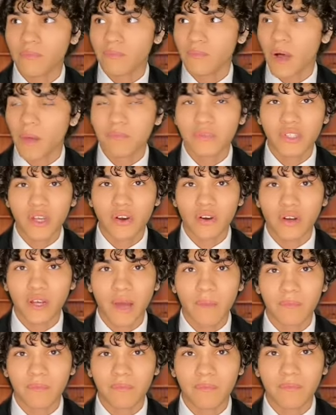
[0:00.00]
I'm sorry.
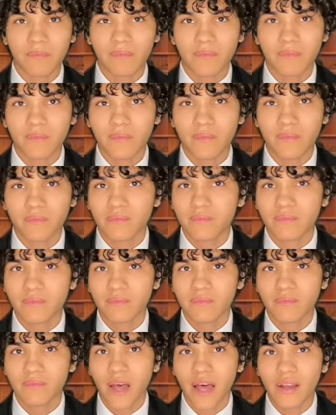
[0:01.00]
I'm.
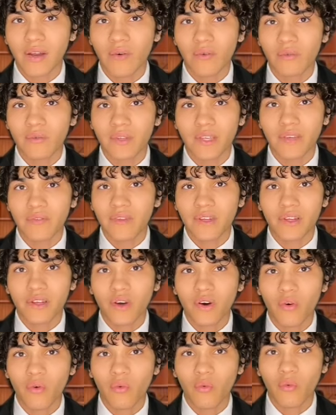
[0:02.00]
I don't even
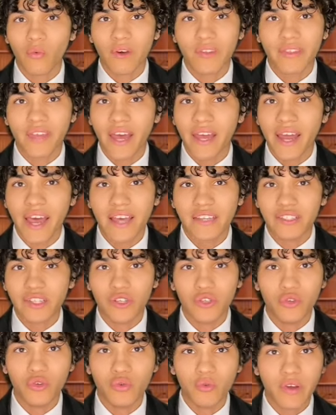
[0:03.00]
know what that. Okay,
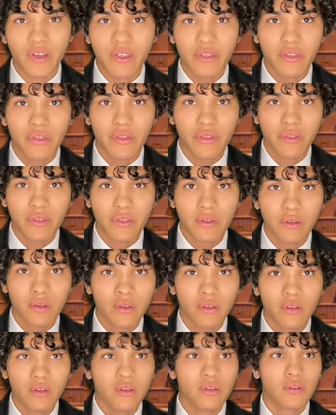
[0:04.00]
clearly you did not
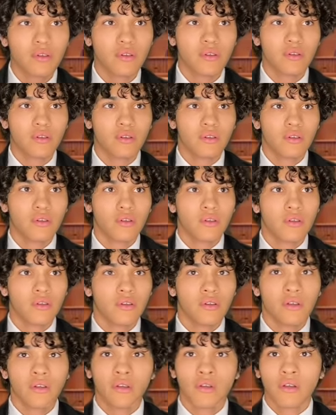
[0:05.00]
come here to have a
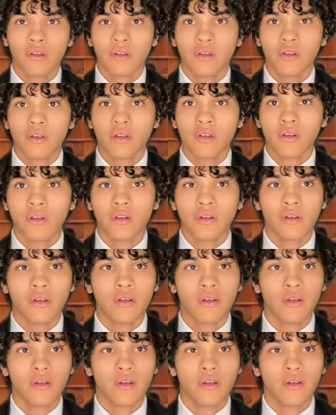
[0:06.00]
civilized
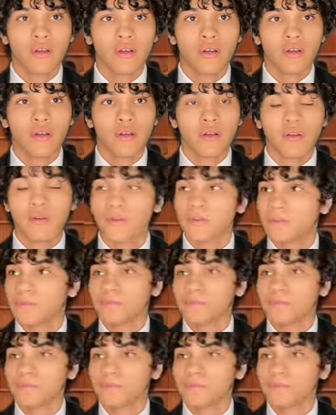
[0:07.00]
conversation, Mr. Chew.